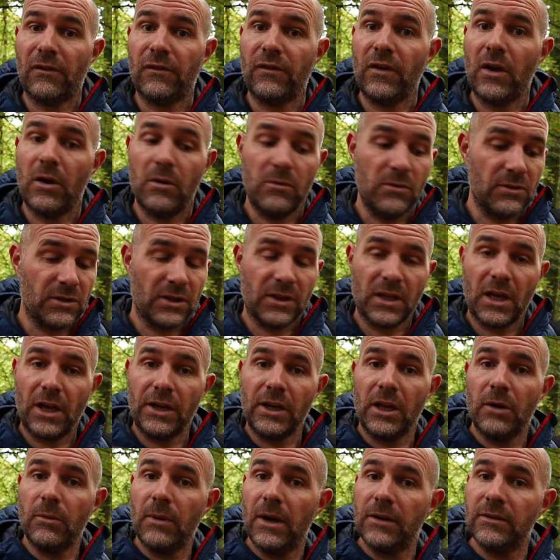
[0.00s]
phone so that I
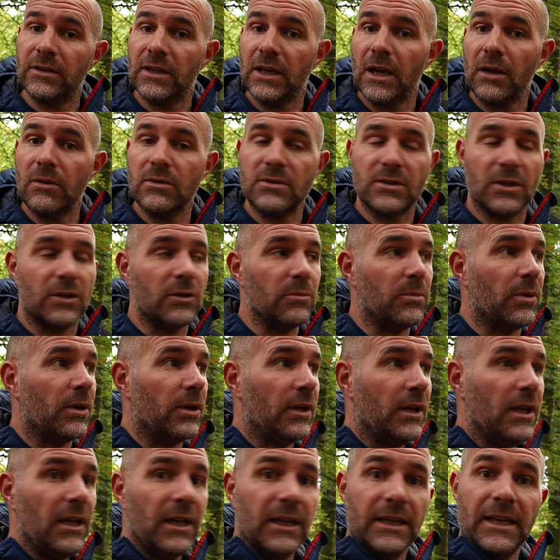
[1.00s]
know where to go to.
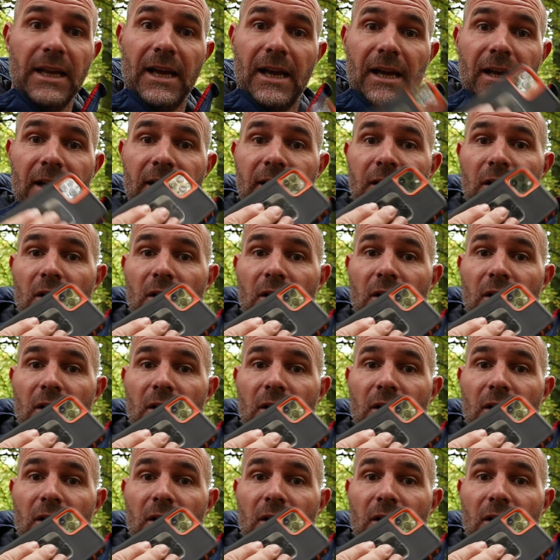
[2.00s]
But yeah,